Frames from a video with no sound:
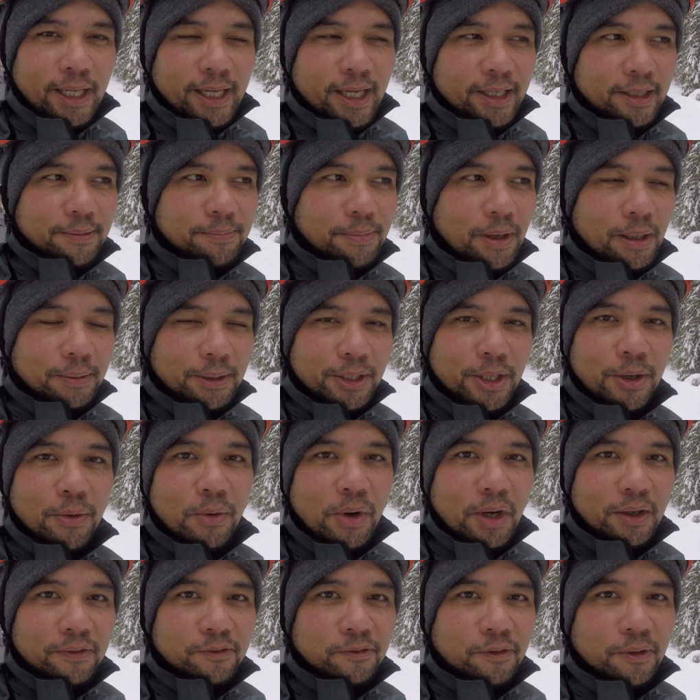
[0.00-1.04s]
like I could probably go
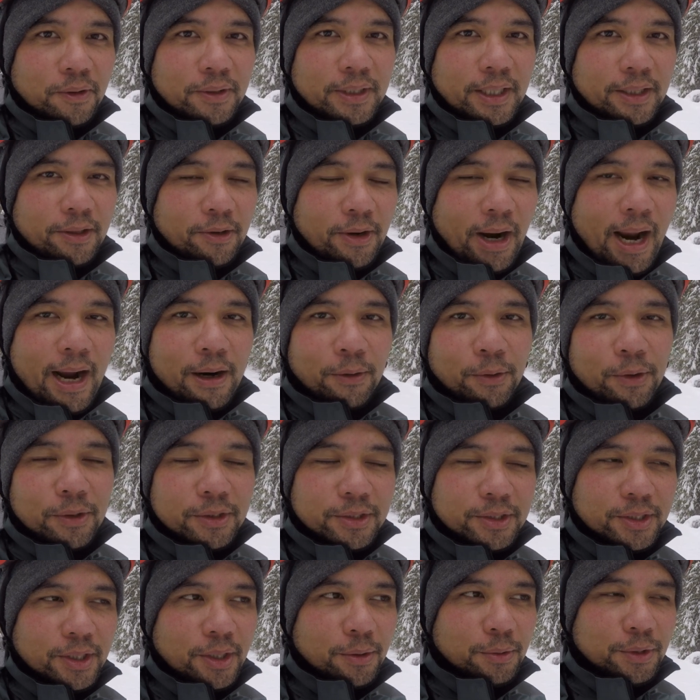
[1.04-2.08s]
on for another hour or
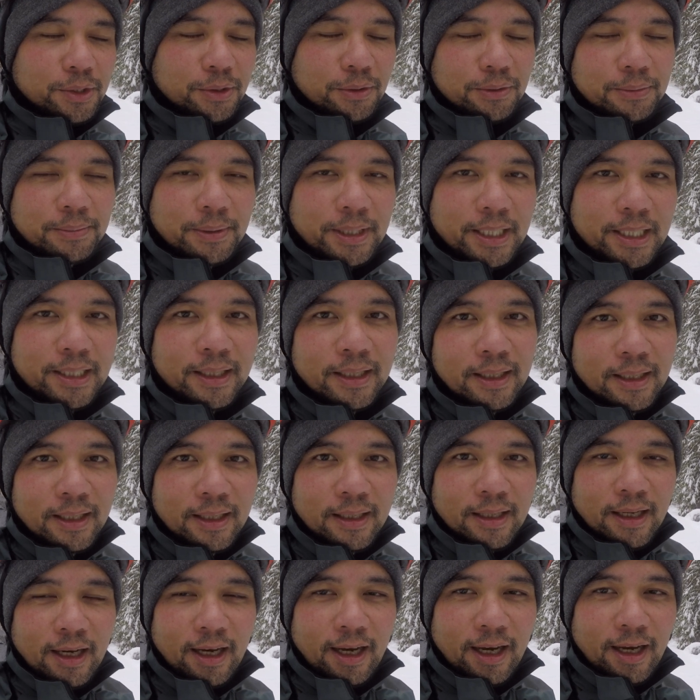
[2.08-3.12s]
so, which would be
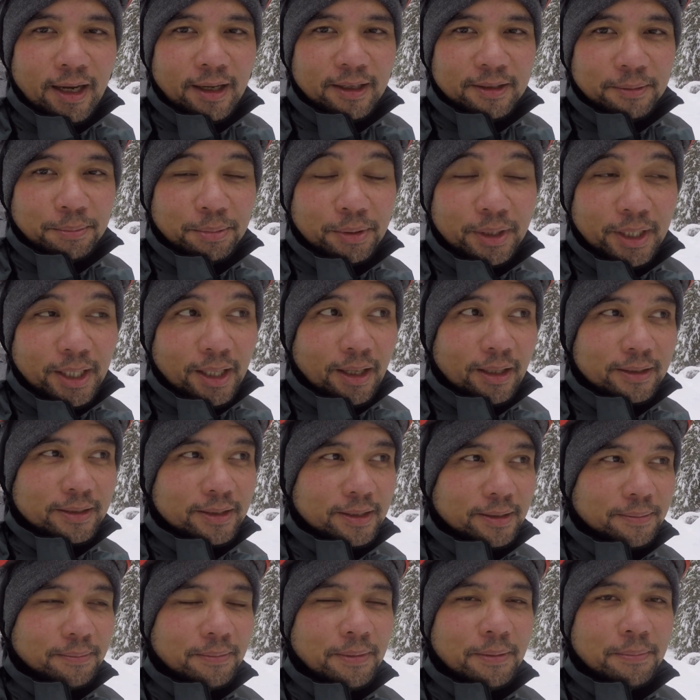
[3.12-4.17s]
pretty
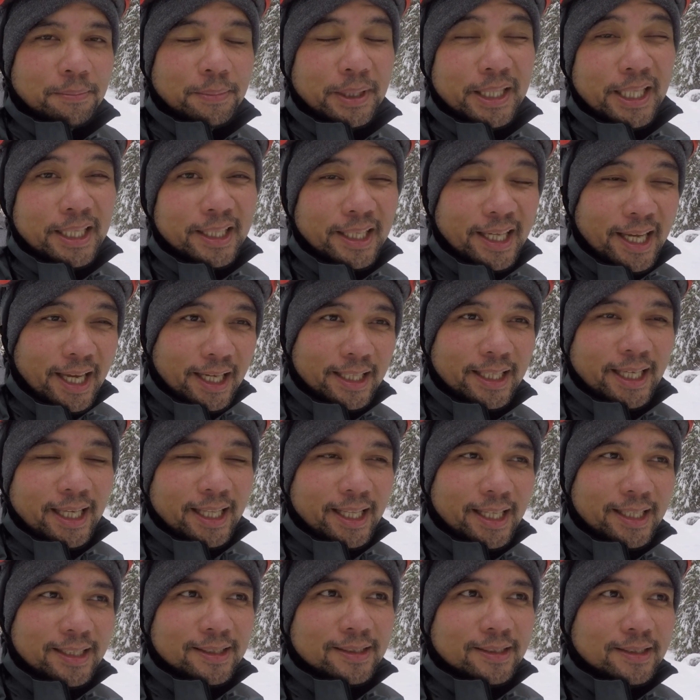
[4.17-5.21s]
awesome. But then again,
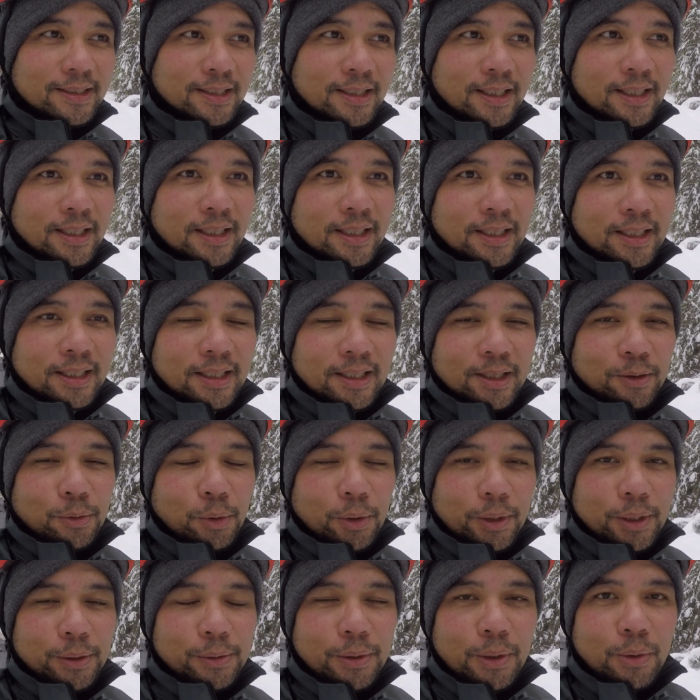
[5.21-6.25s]
it is
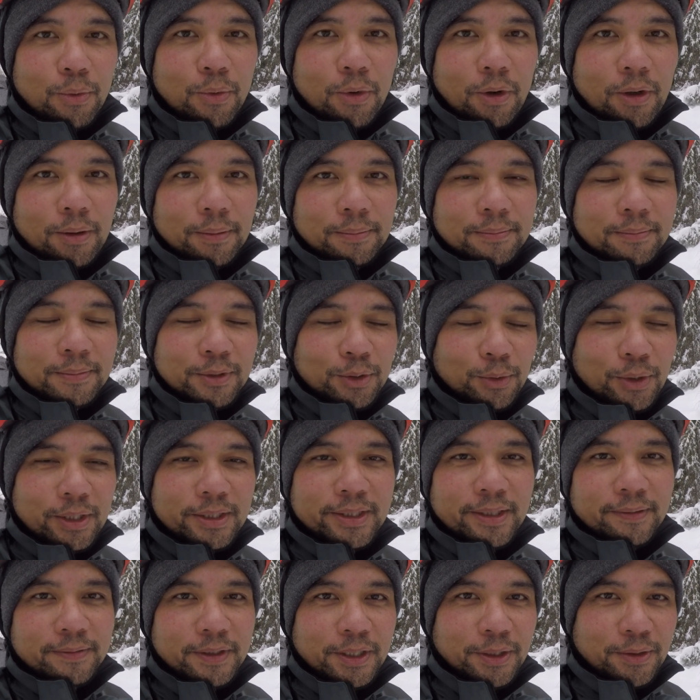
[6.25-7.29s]
quote unquote warm,
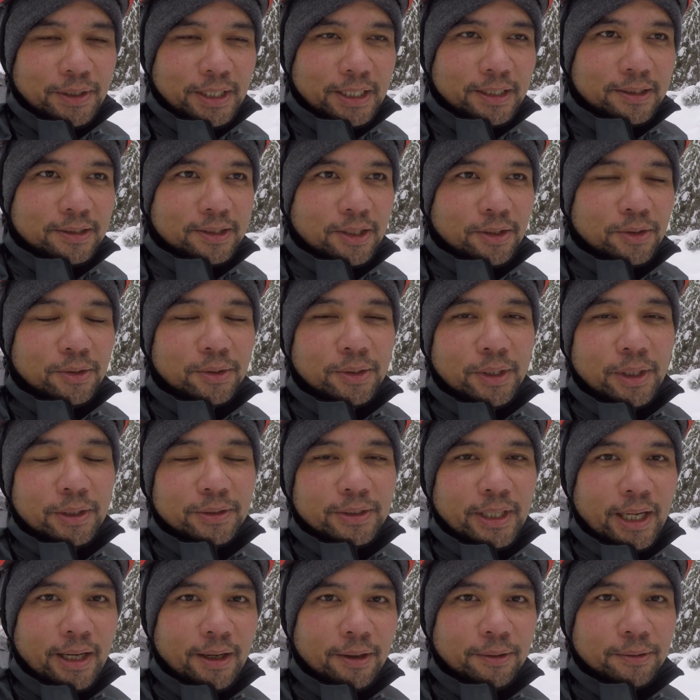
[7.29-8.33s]
27 degrees. So who
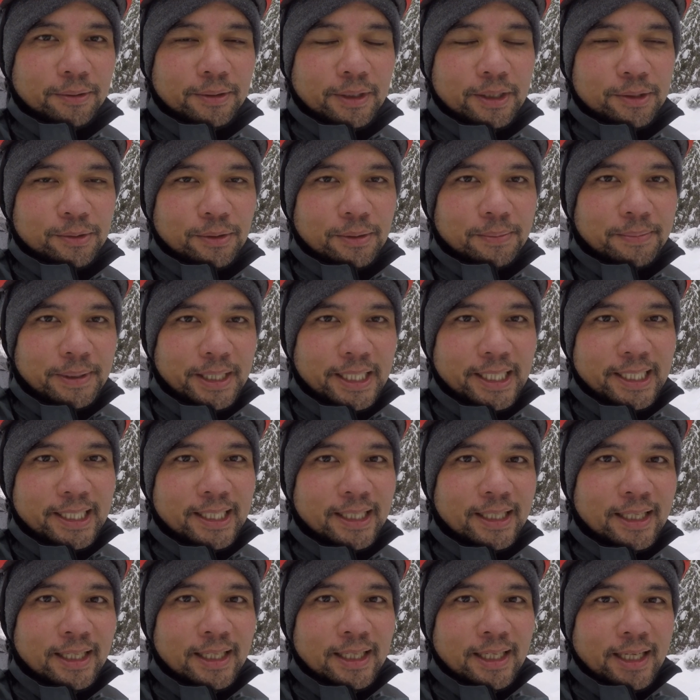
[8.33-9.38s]
knows how this would
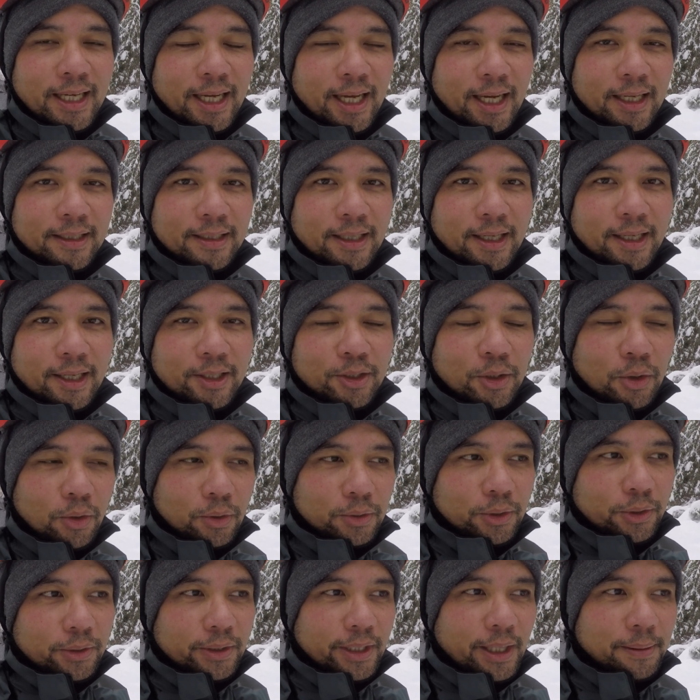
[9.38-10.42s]
be in
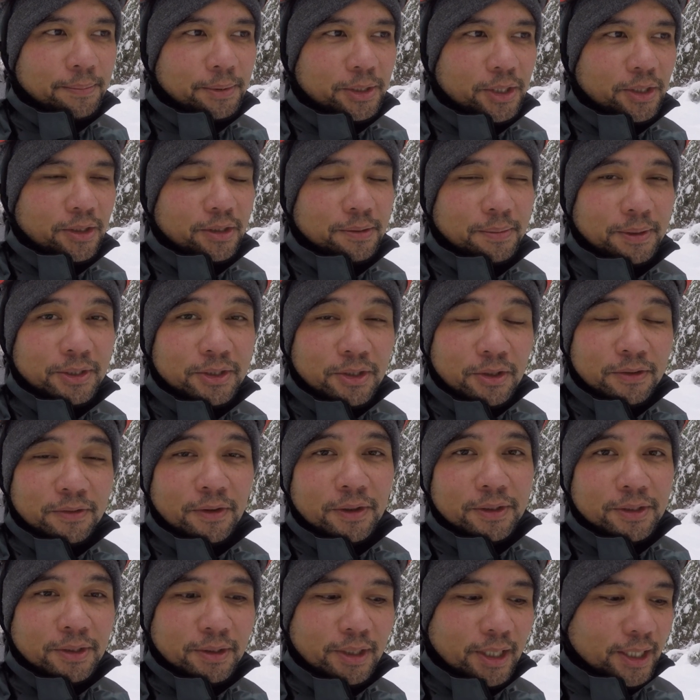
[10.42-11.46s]
colder temperatures. But so
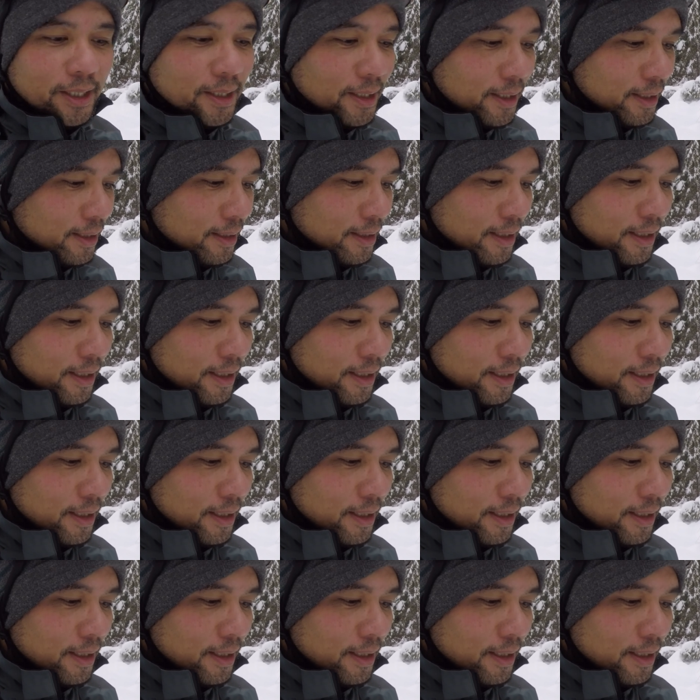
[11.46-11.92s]
far so good.